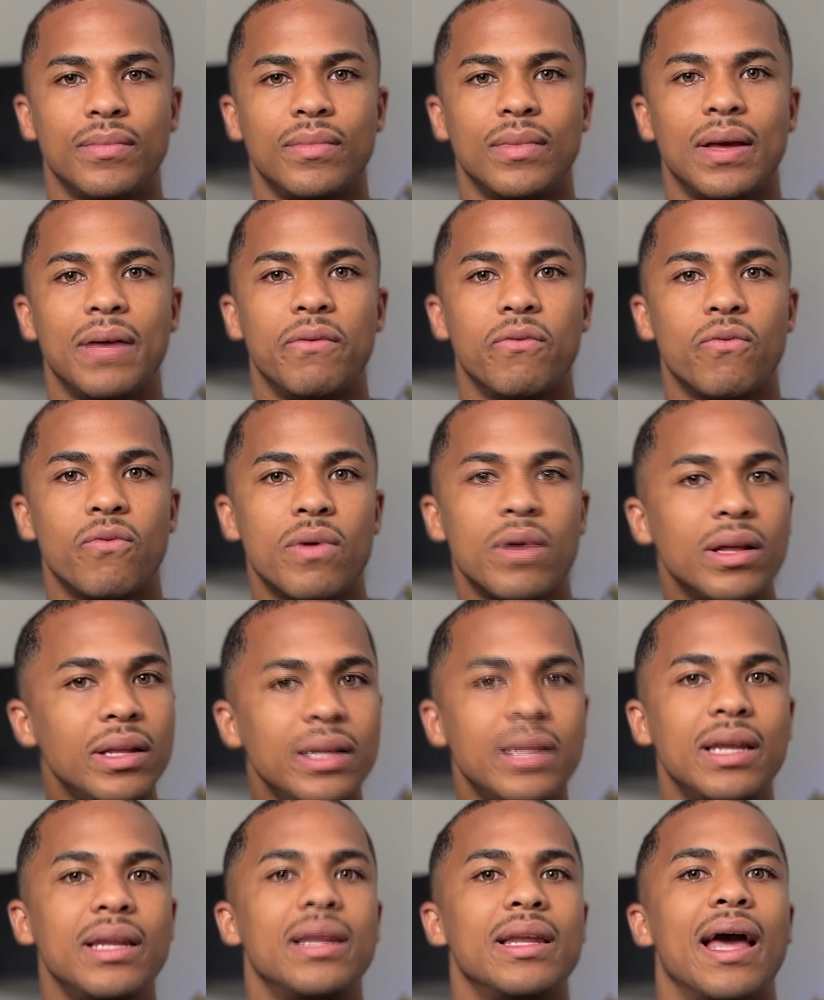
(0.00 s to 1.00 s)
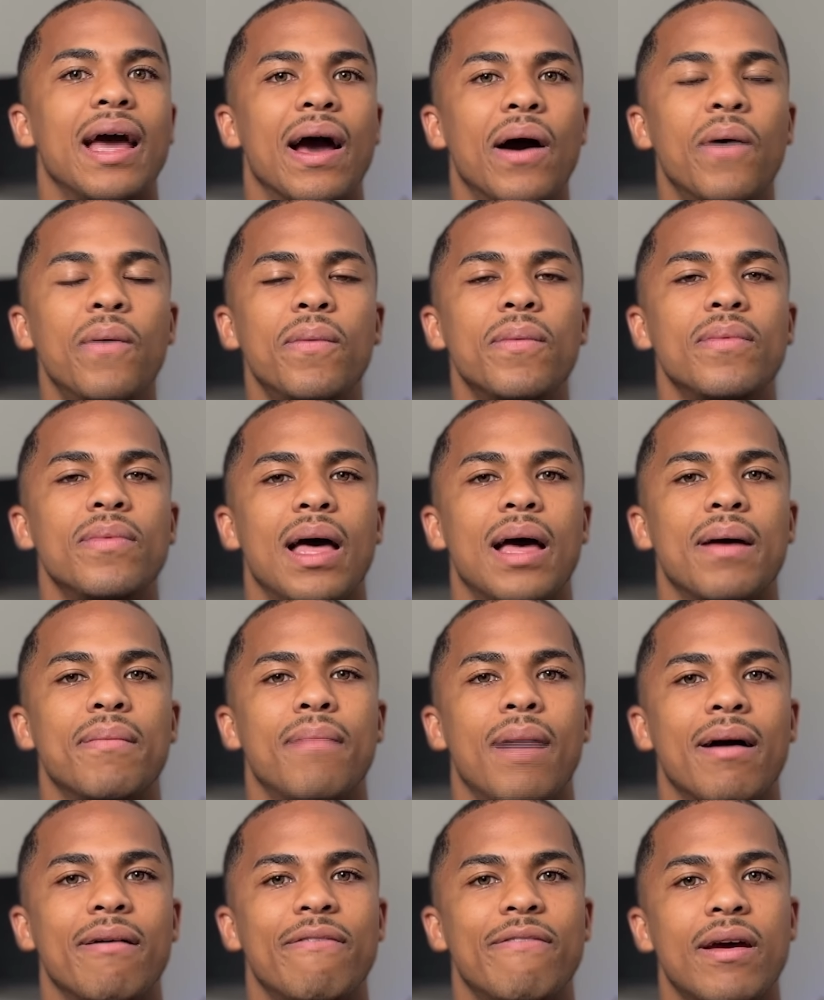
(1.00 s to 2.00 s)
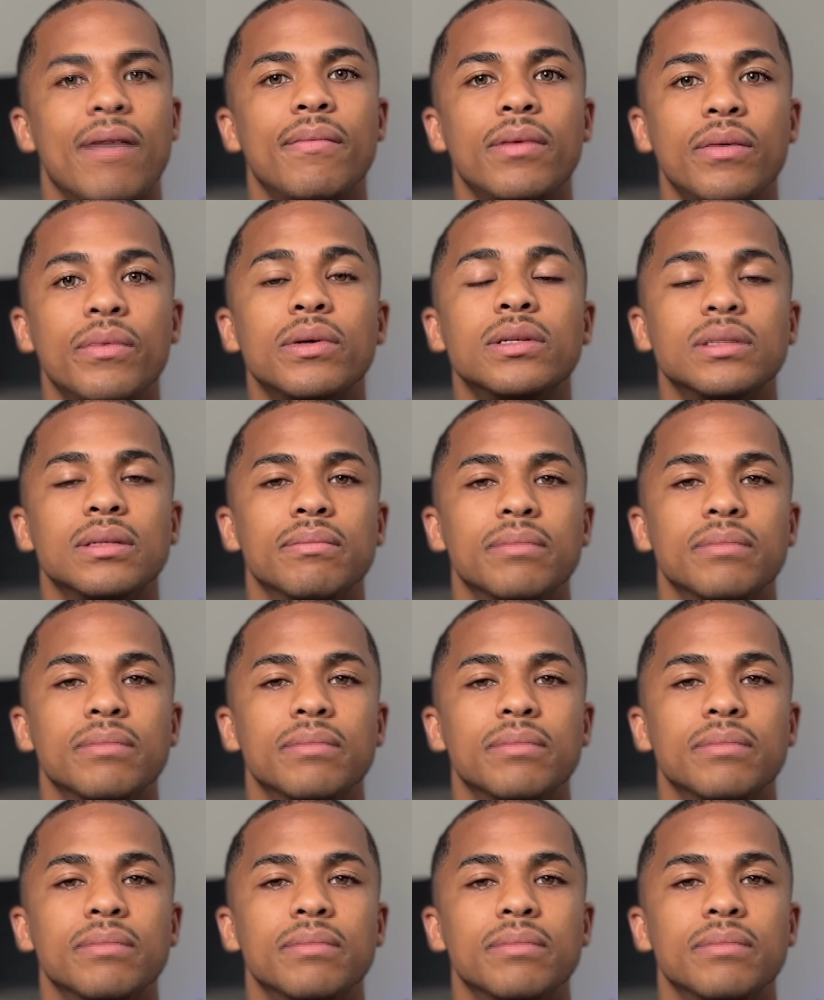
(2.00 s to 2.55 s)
It really didn't help that my family was a